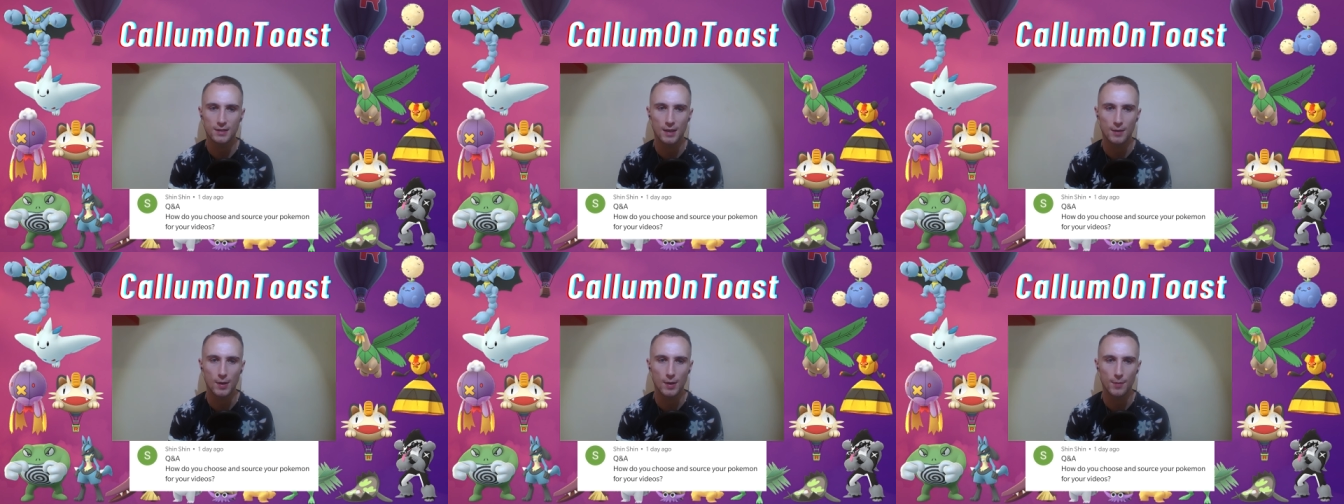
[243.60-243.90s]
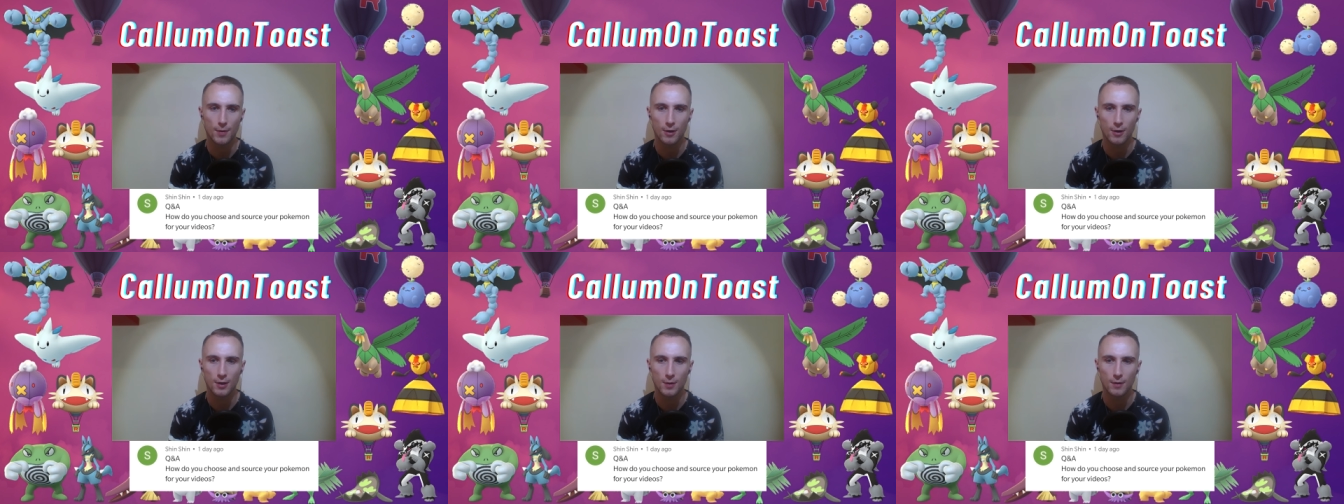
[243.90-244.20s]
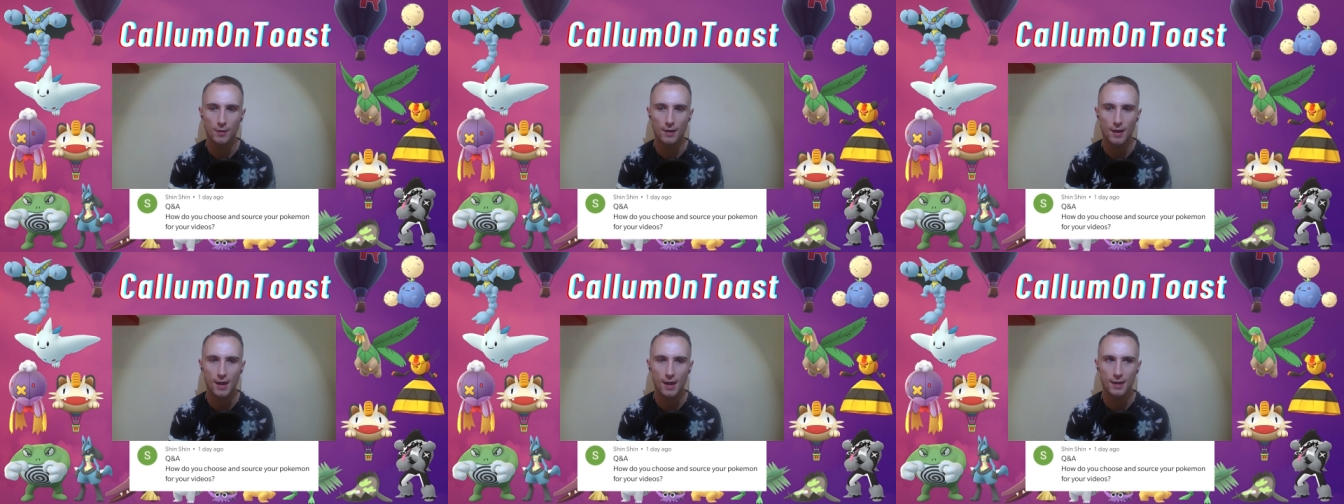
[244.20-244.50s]
that my
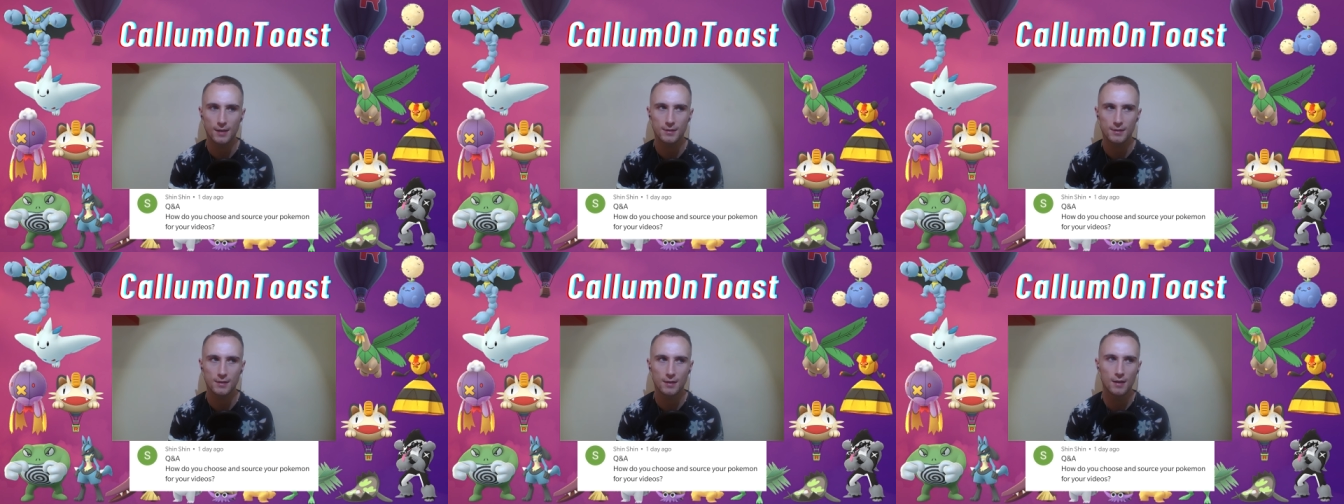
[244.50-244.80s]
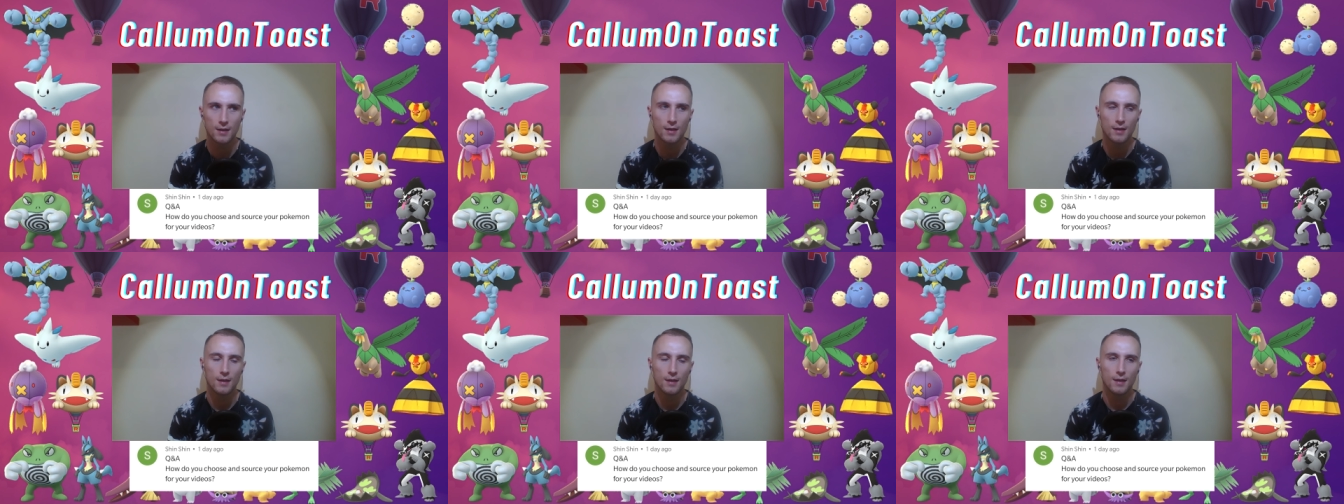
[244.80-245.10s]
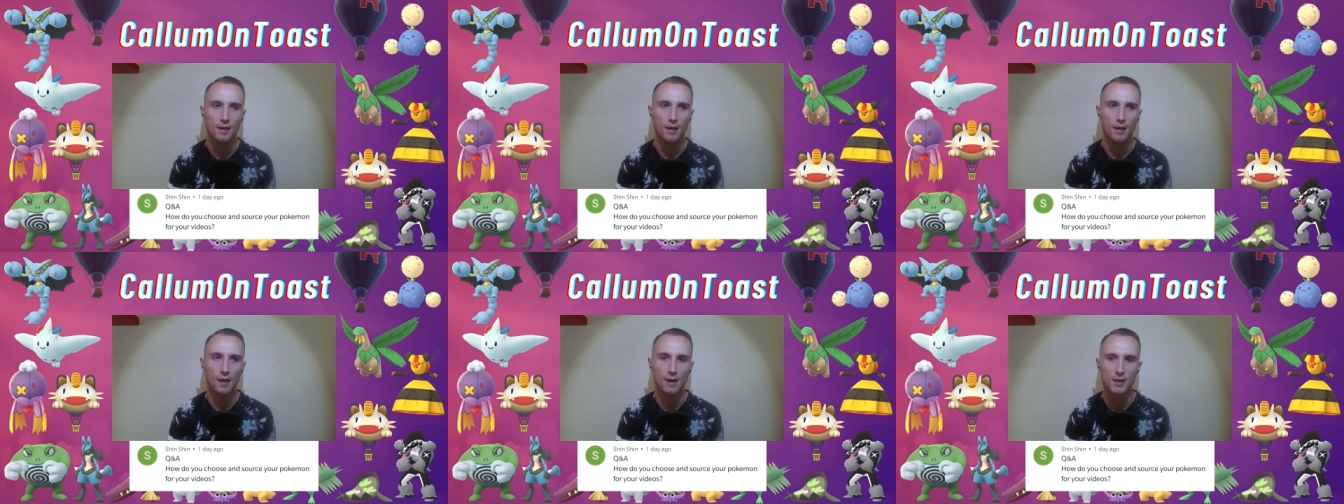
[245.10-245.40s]
Pokemon has,
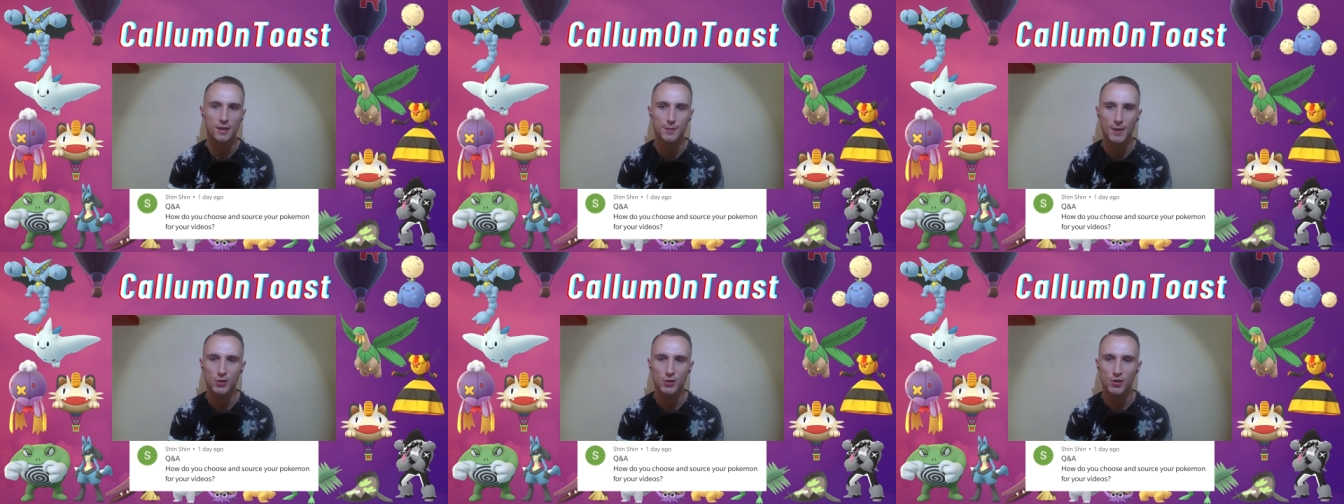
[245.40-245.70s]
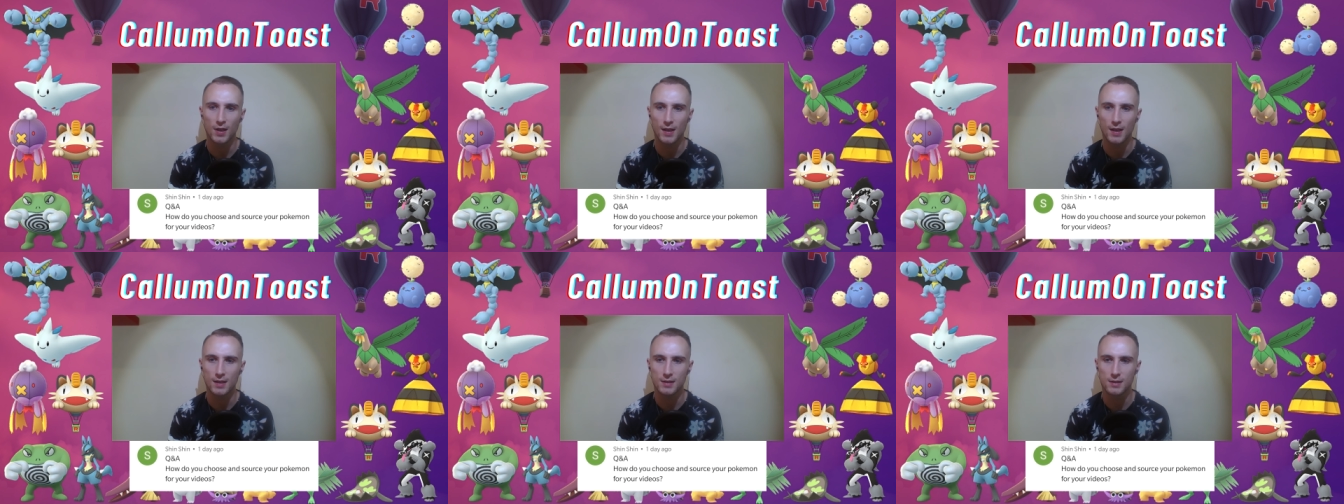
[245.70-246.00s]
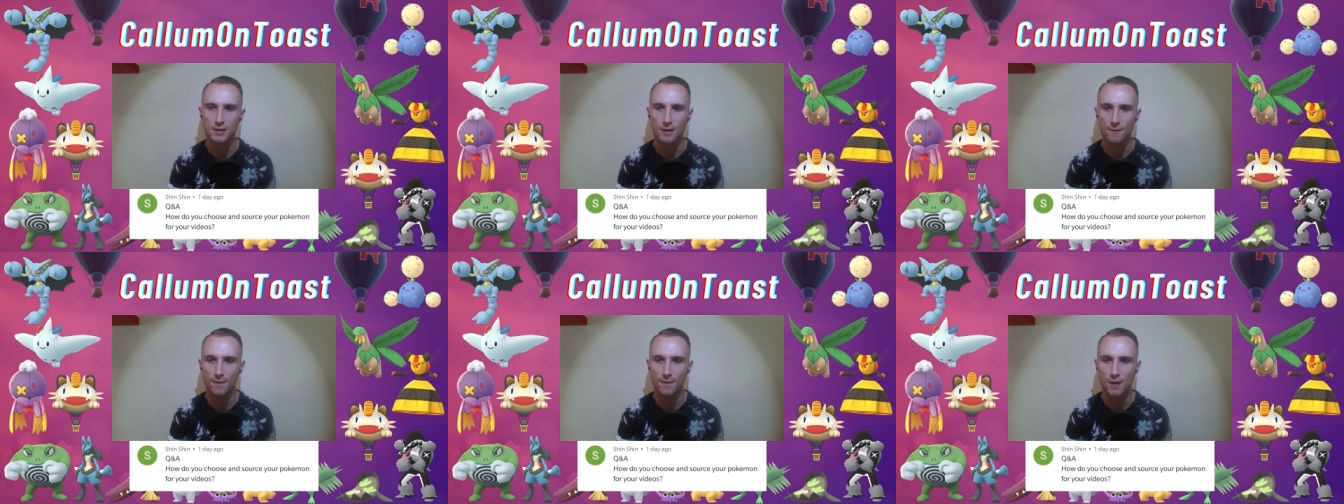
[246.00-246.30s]
especially
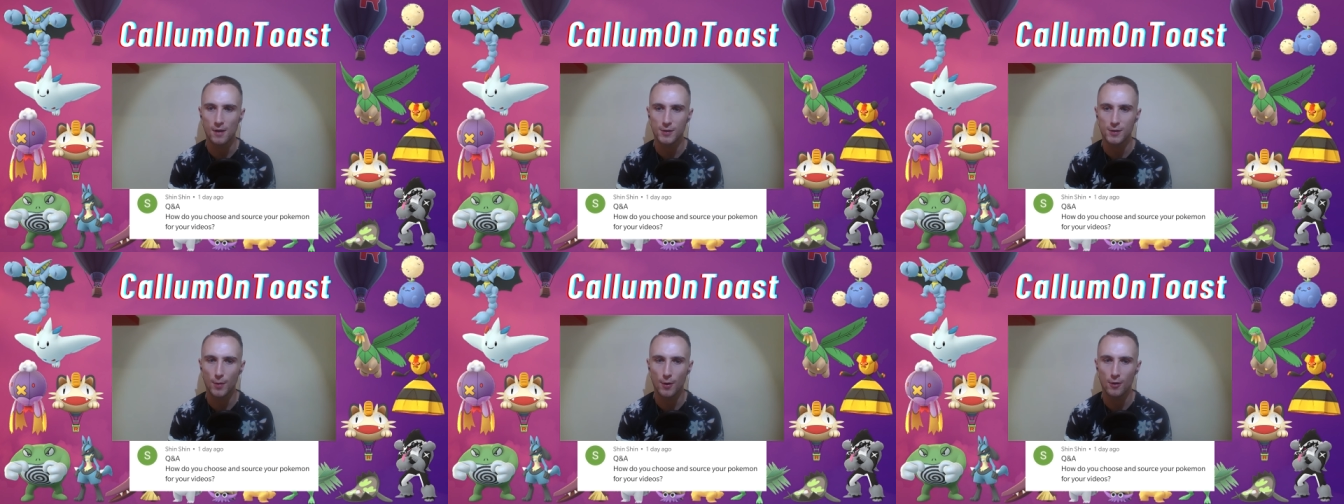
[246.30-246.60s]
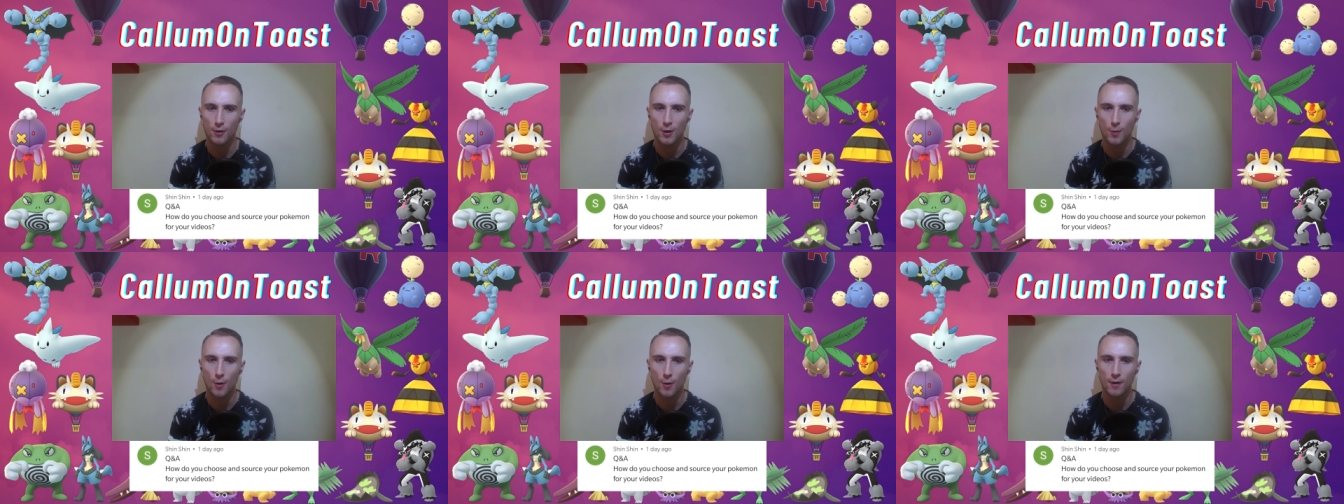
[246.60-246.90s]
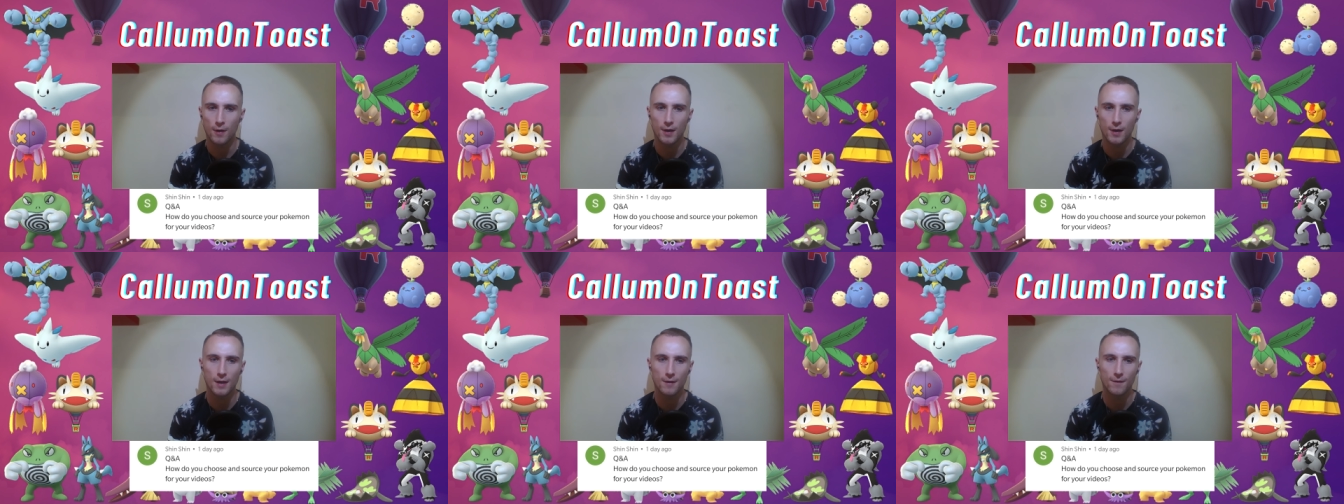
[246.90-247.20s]
against the first Pokemon.